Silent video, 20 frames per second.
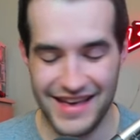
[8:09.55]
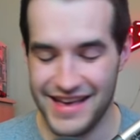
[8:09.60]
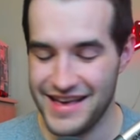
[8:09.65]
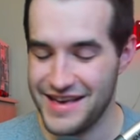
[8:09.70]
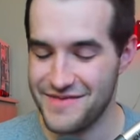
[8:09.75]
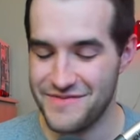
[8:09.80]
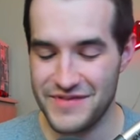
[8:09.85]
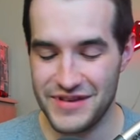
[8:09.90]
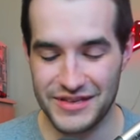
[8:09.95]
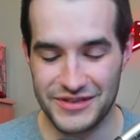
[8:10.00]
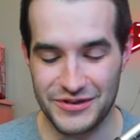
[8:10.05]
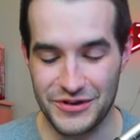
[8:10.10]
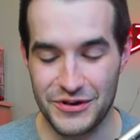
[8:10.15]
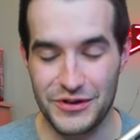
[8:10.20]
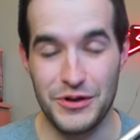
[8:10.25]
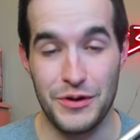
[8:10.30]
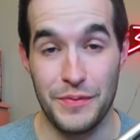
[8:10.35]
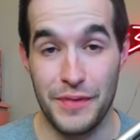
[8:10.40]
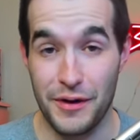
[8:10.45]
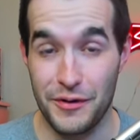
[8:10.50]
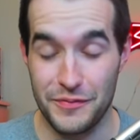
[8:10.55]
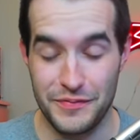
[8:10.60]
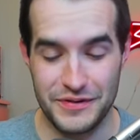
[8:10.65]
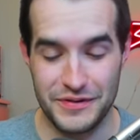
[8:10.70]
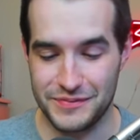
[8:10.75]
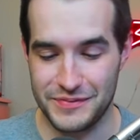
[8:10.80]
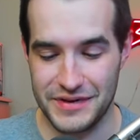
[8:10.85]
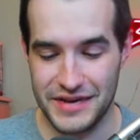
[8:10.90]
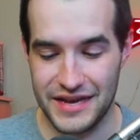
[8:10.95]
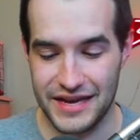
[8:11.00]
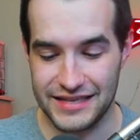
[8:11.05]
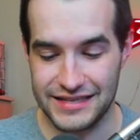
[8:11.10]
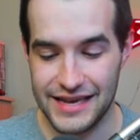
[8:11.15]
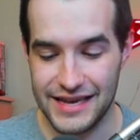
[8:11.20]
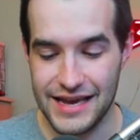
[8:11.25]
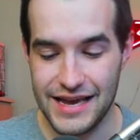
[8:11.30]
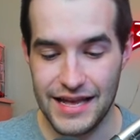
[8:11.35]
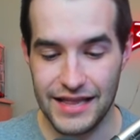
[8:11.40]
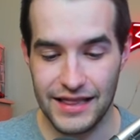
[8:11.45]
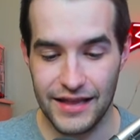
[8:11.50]
Mystery Cube. That would just be nuts.
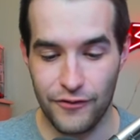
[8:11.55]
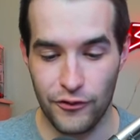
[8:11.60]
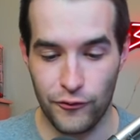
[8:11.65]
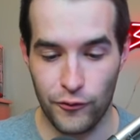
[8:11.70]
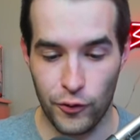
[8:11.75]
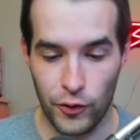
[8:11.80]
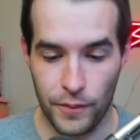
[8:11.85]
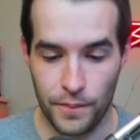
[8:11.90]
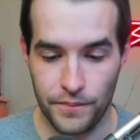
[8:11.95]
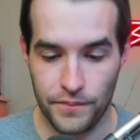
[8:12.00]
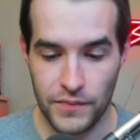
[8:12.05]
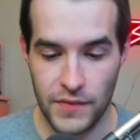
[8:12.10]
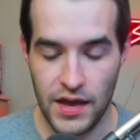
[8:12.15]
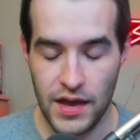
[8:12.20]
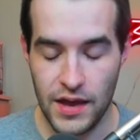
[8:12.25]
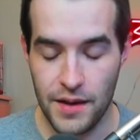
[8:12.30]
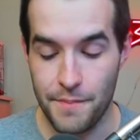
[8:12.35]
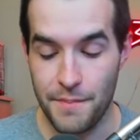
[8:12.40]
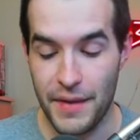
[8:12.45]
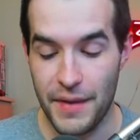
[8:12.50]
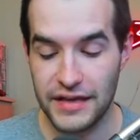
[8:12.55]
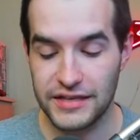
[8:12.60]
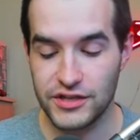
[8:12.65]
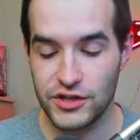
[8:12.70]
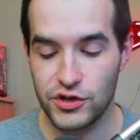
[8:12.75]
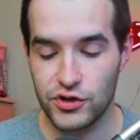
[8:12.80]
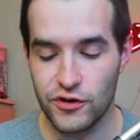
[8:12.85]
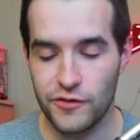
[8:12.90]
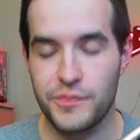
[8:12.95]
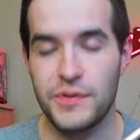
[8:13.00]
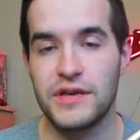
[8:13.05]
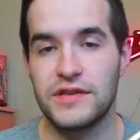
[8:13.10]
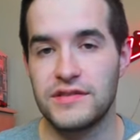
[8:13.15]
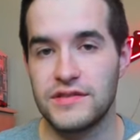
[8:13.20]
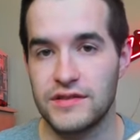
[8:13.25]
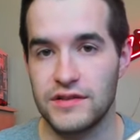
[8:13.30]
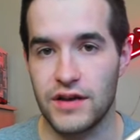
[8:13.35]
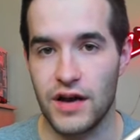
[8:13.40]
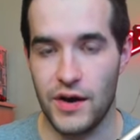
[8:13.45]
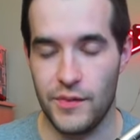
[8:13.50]
Level 4. Messenger of Peace
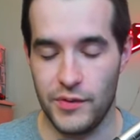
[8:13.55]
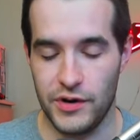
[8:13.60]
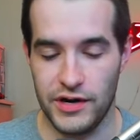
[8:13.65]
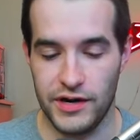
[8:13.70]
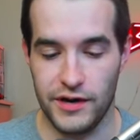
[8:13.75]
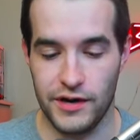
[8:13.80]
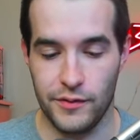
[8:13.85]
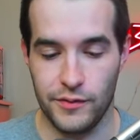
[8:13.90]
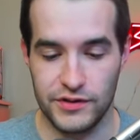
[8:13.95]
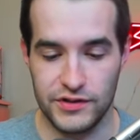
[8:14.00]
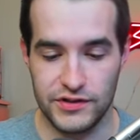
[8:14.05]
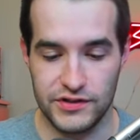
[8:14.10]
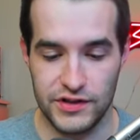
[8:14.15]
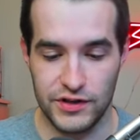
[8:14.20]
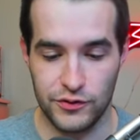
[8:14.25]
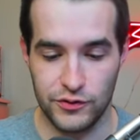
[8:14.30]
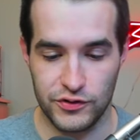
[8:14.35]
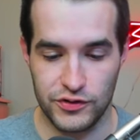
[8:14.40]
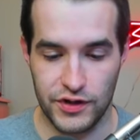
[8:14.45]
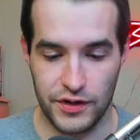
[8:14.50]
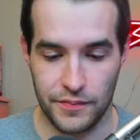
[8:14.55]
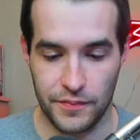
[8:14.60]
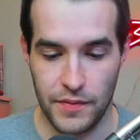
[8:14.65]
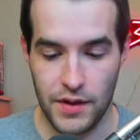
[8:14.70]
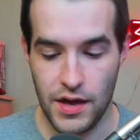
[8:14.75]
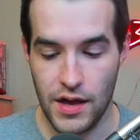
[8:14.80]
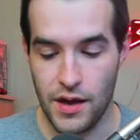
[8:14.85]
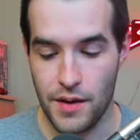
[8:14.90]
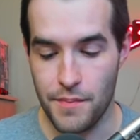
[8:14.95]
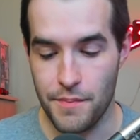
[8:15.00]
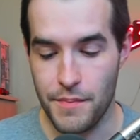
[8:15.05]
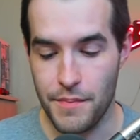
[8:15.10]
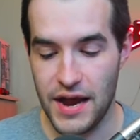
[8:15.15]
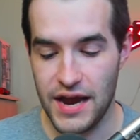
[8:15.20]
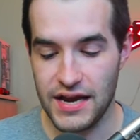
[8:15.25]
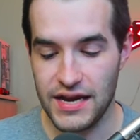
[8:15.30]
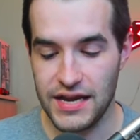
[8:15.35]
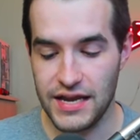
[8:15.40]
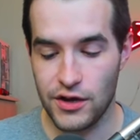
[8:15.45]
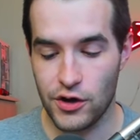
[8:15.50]
is a common in here, which is interesting.
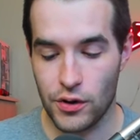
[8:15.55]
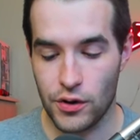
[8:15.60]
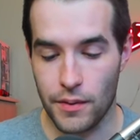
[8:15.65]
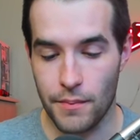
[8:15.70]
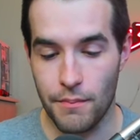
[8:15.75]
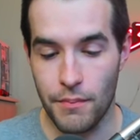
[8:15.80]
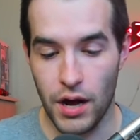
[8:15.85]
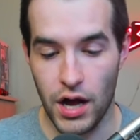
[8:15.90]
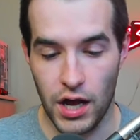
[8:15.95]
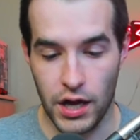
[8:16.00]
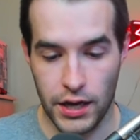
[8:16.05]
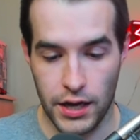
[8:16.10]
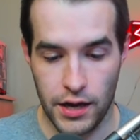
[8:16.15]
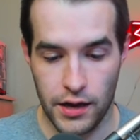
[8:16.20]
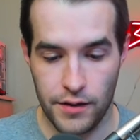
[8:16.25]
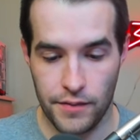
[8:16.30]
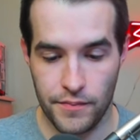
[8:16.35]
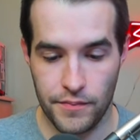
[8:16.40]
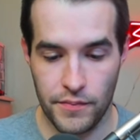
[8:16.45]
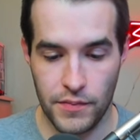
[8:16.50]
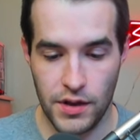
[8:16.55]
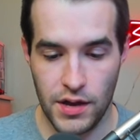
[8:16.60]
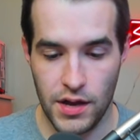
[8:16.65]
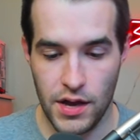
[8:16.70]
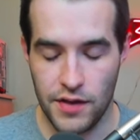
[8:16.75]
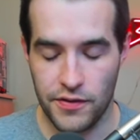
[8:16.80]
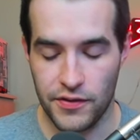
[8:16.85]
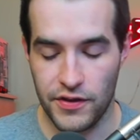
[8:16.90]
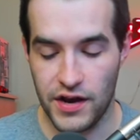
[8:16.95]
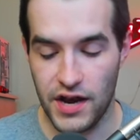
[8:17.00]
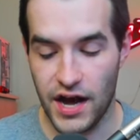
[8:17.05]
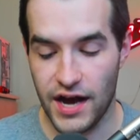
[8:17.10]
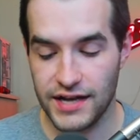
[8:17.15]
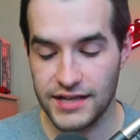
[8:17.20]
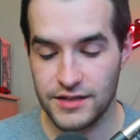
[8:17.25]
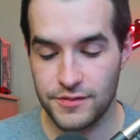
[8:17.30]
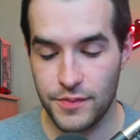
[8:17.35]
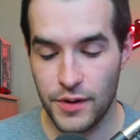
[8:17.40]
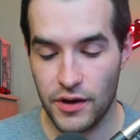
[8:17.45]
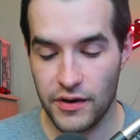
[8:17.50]
Man-Eater Bug. The non
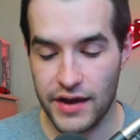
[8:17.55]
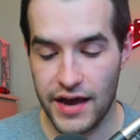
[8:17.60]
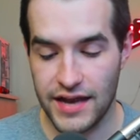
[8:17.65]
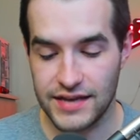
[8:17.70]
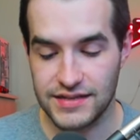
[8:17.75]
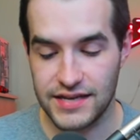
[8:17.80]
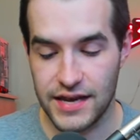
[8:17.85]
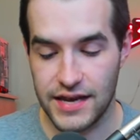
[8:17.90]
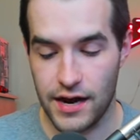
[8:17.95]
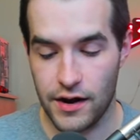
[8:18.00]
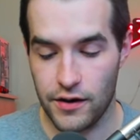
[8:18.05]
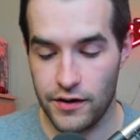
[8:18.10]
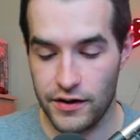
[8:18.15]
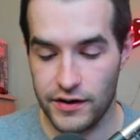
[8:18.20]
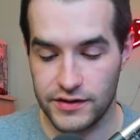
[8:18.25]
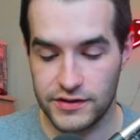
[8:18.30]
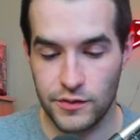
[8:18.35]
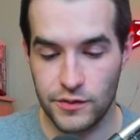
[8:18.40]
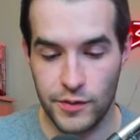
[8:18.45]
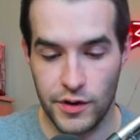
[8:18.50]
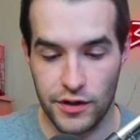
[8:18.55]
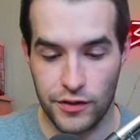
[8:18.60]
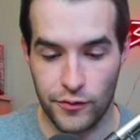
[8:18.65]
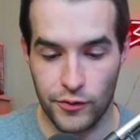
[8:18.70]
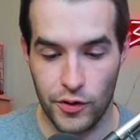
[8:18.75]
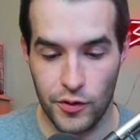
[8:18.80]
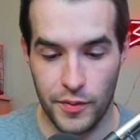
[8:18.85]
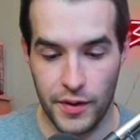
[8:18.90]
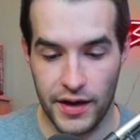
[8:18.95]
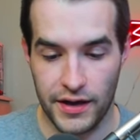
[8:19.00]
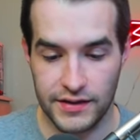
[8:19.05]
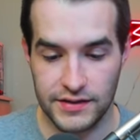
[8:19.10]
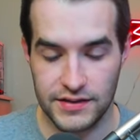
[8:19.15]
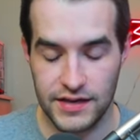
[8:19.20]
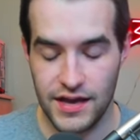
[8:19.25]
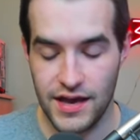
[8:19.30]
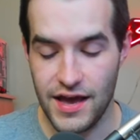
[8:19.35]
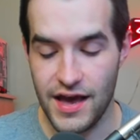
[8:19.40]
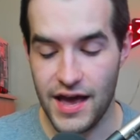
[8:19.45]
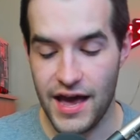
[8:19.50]
spell casting area. So many throwbacks.
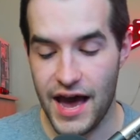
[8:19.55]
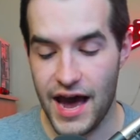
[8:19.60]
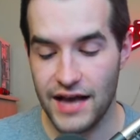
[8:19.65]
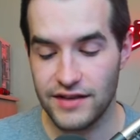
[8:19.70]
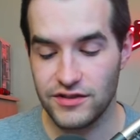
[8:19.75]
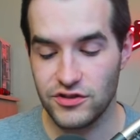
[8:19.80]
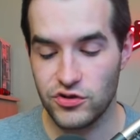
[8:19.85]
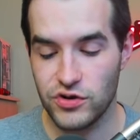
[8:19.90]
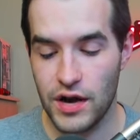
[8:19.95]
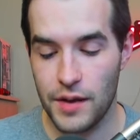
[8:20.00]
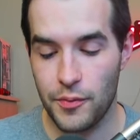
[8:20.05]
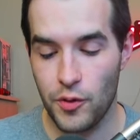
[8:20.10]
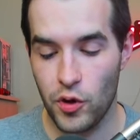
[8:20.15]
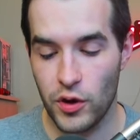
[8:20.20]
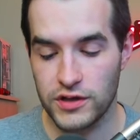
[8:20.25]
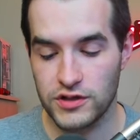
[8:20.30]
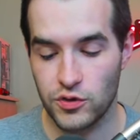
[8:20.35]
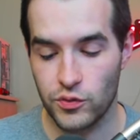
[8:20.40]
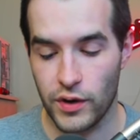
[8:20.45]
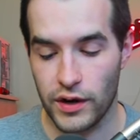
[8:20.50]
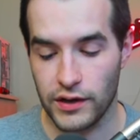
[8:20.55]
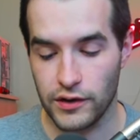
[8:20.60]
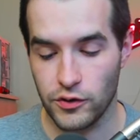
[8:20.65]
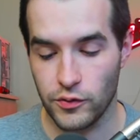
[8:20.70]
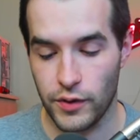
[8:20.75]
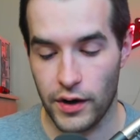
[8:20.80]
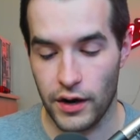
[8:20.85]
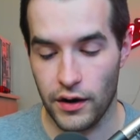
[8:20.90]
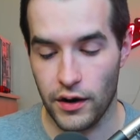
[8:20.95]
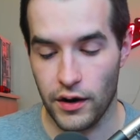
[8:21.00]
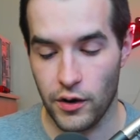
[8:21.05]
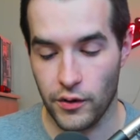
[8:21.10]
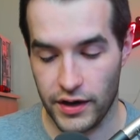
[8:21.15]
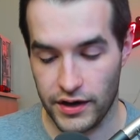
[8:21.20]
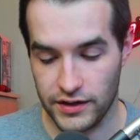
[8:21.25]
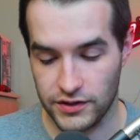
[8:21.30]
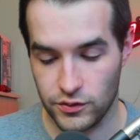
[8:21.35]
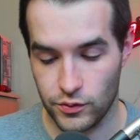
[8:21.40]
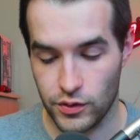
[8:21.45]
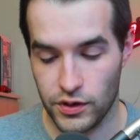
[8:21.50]
As a trap hole as a regular rare.
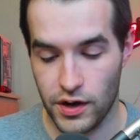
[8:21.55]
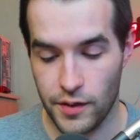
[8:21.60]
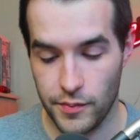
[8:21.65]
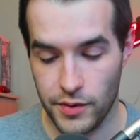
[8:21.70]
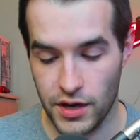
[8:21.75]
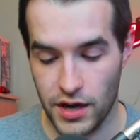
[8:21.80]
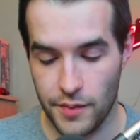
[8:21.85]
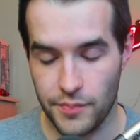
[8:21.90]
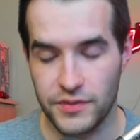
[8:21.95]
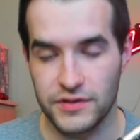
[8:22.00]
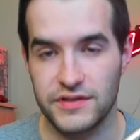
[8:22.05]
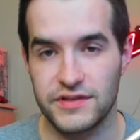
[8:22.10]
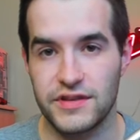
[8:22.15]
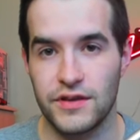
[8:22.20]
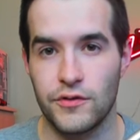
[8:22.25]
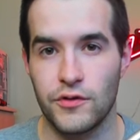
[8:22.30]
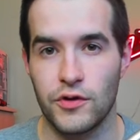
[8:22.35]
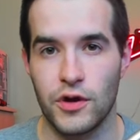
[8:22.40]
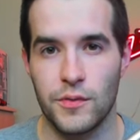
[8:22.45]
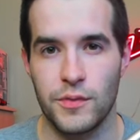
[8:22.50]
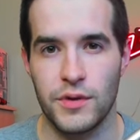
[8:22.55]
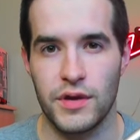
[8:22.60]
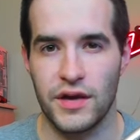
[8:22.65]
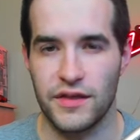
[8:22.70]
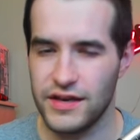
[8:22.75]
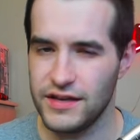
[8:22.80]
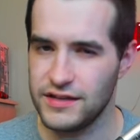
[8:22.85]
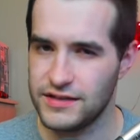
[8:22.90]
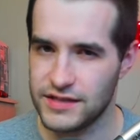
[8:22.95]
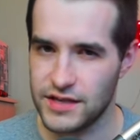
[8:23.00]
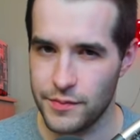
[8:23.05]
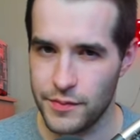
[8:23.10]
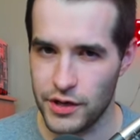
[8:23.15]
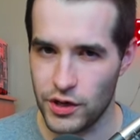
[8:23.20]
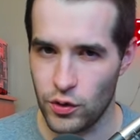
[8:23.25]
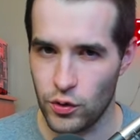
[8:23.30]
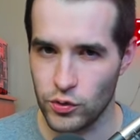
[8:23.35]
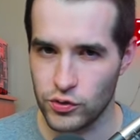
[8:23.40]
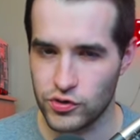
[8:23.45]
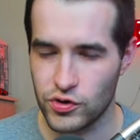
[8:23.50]
Okay, so we're coming up. This is either going to be... I think it's going to be
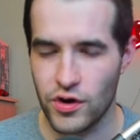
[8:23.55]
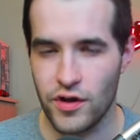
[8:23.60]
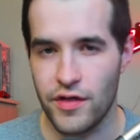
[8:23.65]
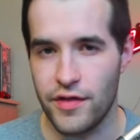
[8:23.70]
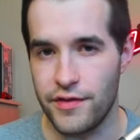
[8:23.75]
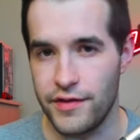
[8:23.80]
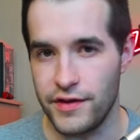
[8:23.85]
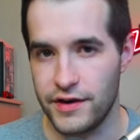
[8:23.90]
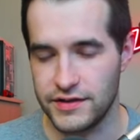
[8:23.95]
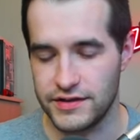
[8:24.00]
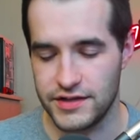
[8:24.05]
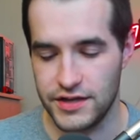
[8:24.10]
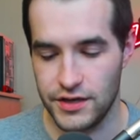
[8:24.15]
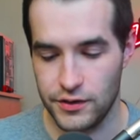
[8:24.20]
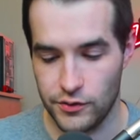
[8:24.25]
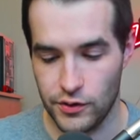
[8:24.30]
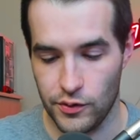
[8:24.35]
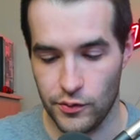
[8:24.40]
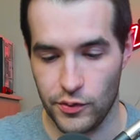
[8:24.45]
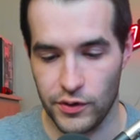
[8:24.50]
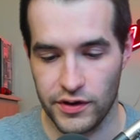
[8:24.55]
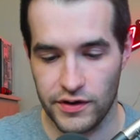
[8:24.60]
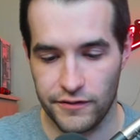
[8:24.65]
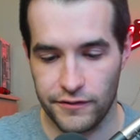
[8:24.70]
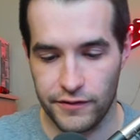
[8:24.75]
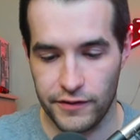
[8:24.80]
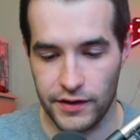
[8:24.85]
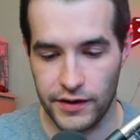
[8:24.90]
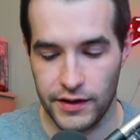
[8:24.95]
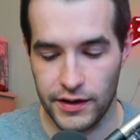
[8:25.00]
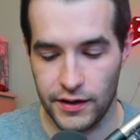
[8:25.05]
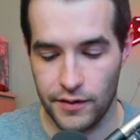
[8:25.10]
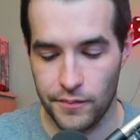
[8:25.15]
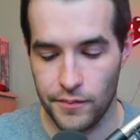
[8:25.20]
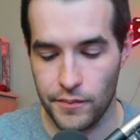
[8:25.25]
an ultra, then a secret. We're going to find out.